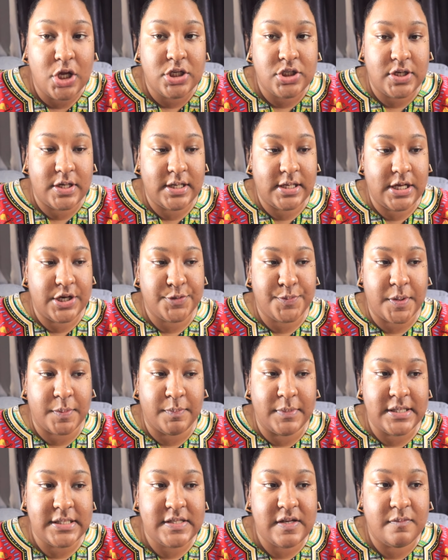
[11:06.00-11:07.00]
try to catch back
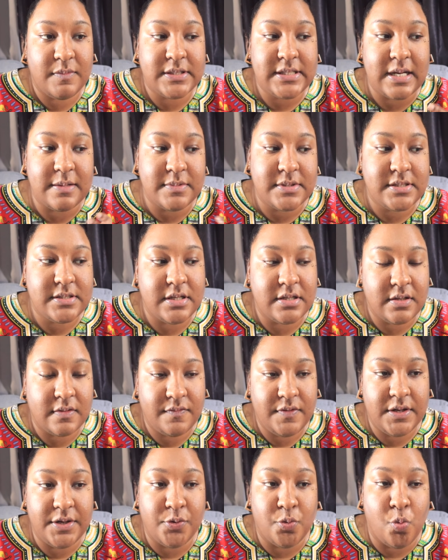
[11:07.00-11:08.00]
myself, but I'm still not
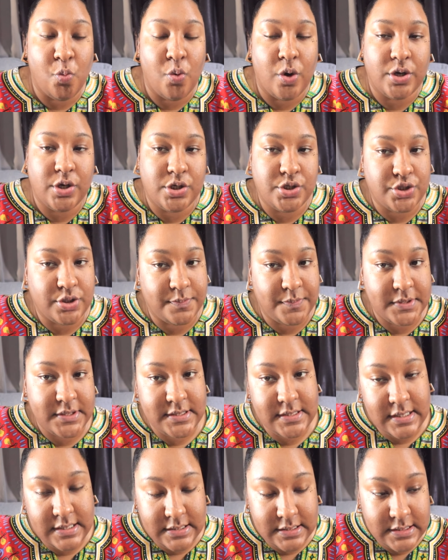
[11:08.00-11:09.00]
feeling
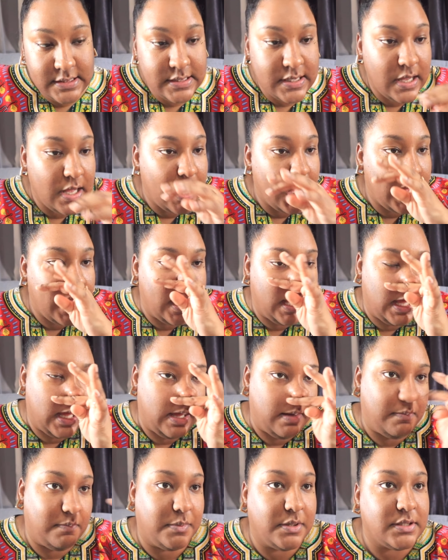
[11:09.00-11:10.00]

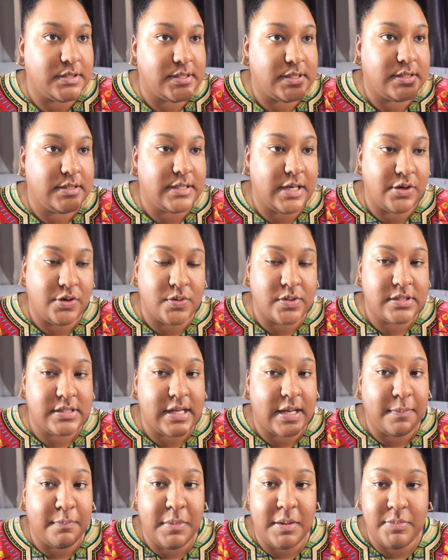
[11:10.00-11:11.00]
100%. But Dario was
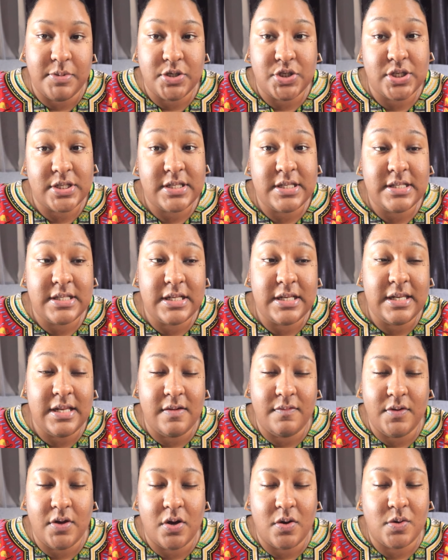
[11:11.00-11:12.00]
like, maybe you just need to
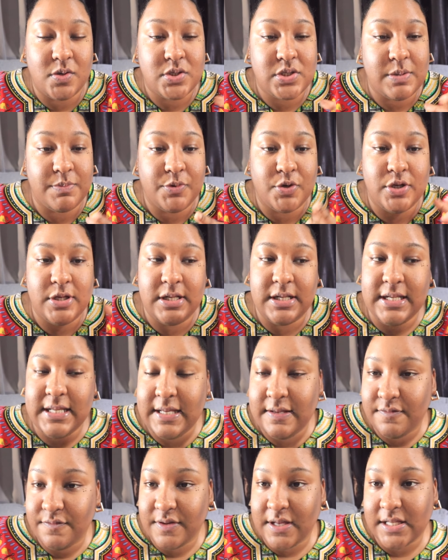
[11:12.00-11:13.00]
leave your house. I'm gonna
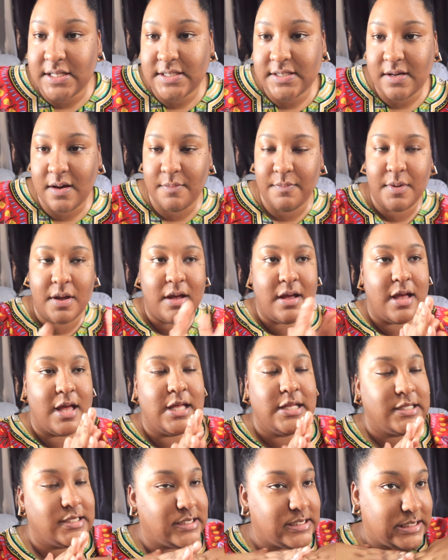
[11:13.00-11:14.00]
leave, get some
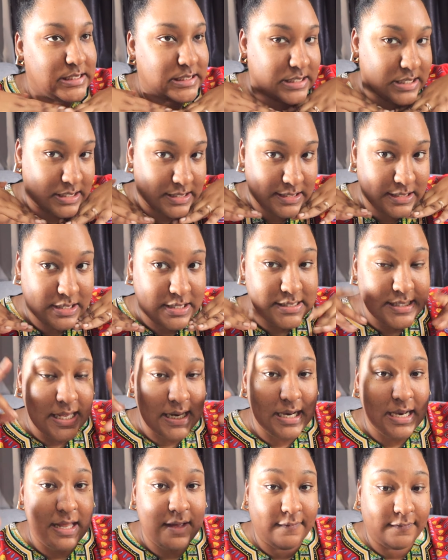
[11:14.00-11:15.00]
sun, because I
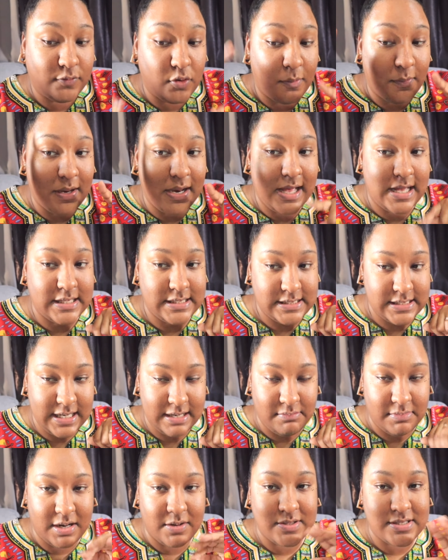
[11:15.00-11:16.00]
left home last
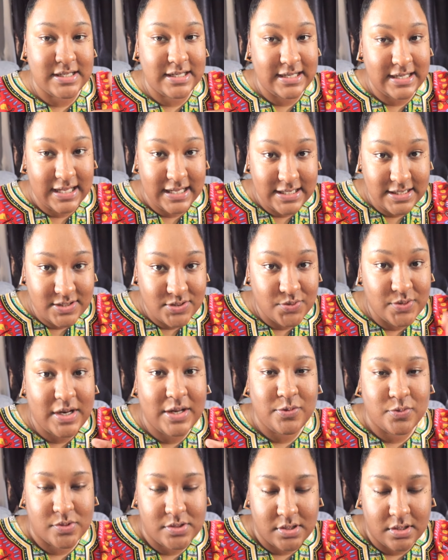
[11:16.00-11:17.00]
night, but I was in the night, so it
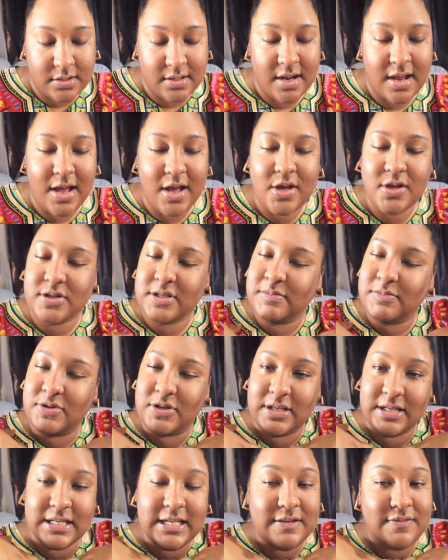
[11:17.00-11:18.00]
had no sun. So I'm
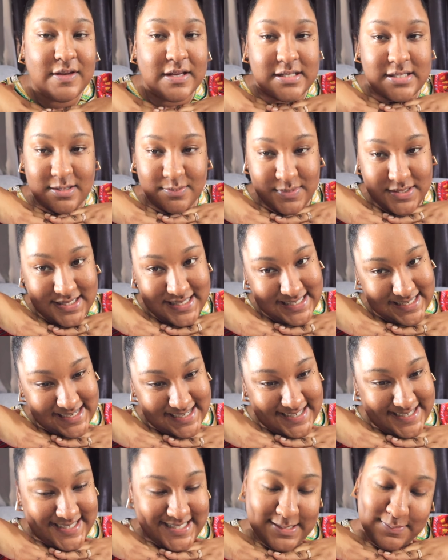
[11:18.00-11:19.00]
gonna leave, get some
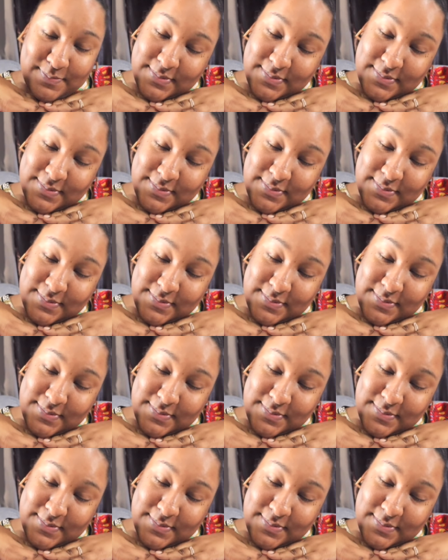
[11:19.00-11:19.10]
sun,